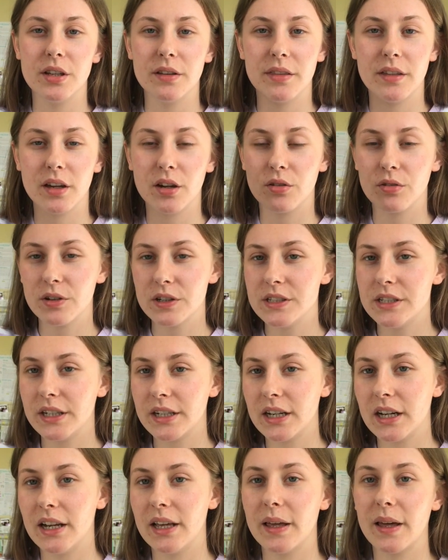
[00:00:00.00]
think
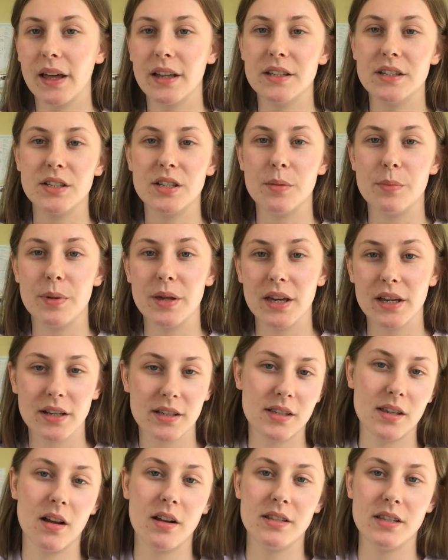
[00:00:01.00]
critically and to be
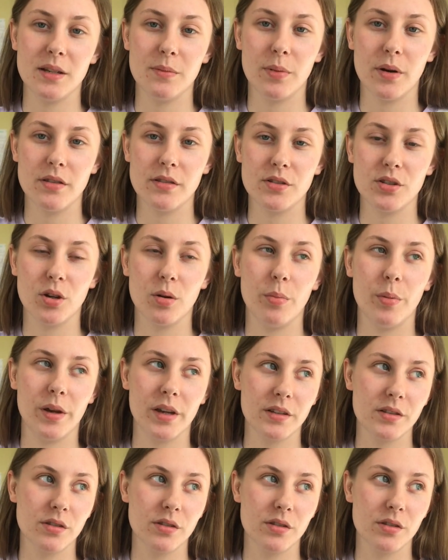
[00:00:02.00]
excited by the topic.